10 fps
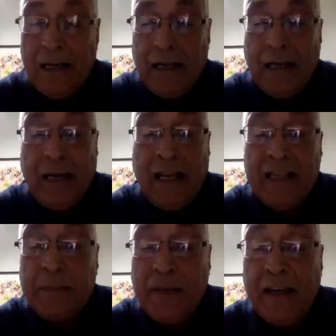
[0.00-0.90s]

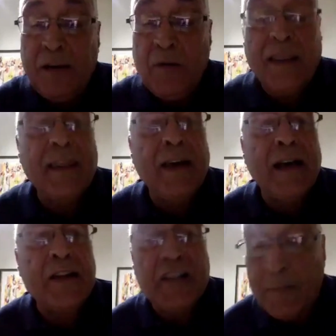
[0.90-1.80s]
Let's begin with
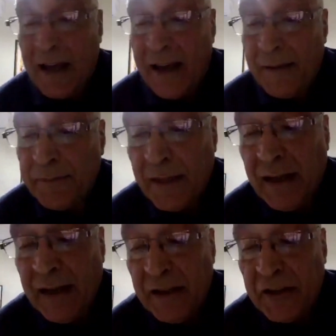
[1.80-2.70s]
Jimna.
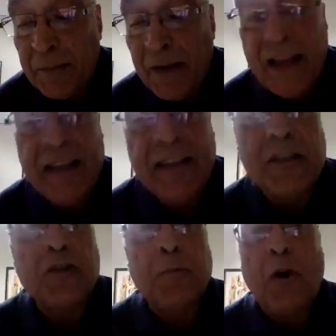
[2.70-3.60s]
Jimna
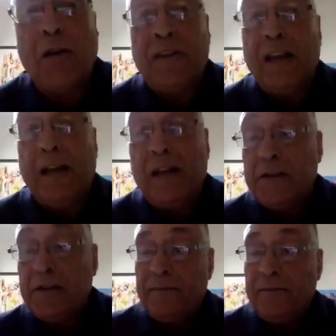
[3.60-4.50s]
is a small
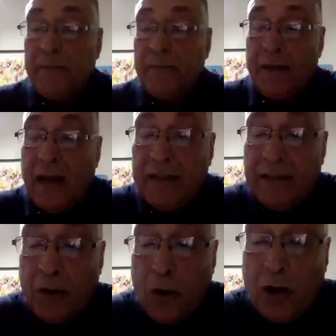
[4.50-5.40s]
village
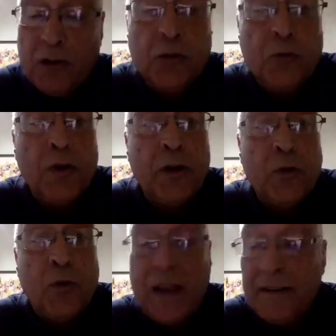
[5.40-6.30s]
and
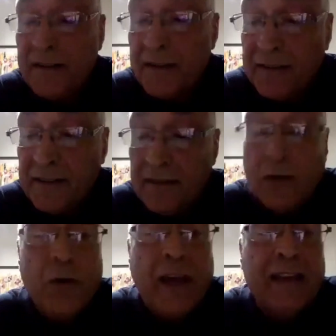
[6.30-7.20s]
also an
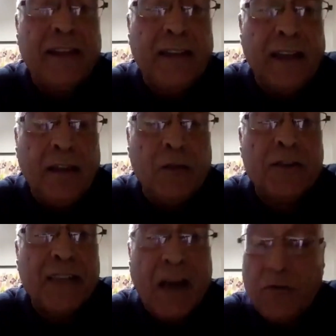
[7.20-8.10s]
oasis located
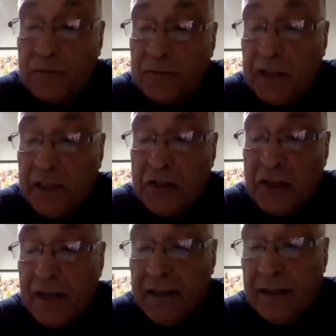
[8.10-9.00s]
in the south of
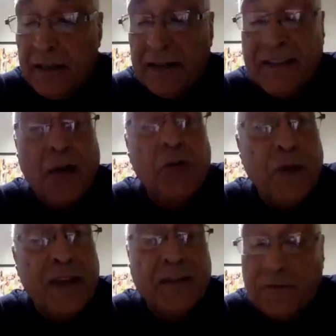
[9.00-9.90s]
Tunisia, in the
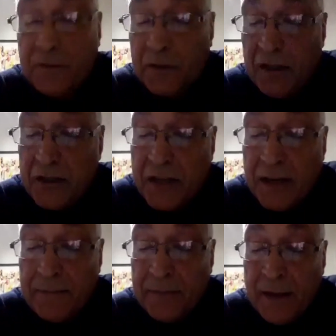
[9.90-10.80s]
southwest of
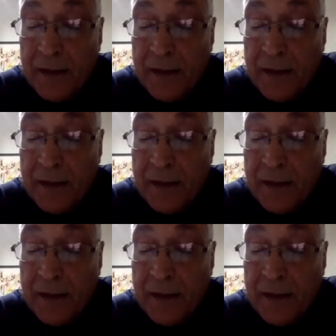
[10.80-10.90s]
Tunisia.